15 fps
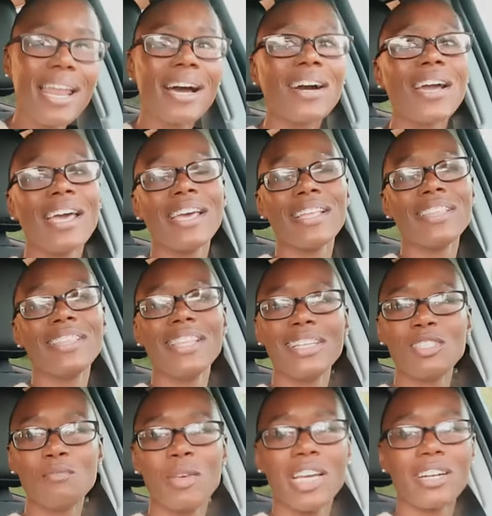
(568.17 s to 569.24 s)
Okay,
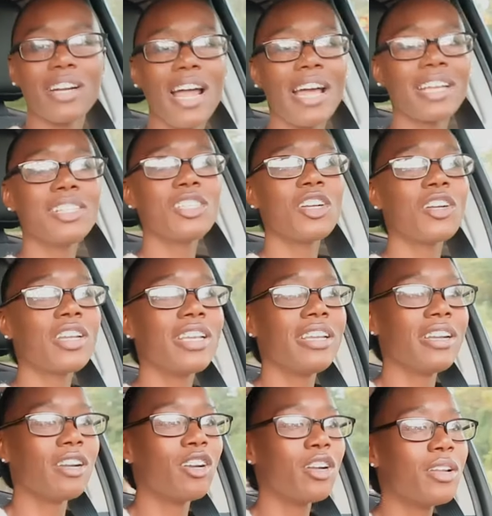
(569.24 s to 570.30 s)
that's better. I can turn
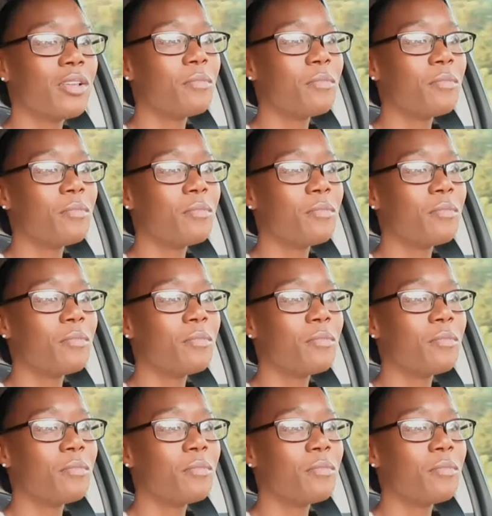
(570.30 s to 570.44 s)
here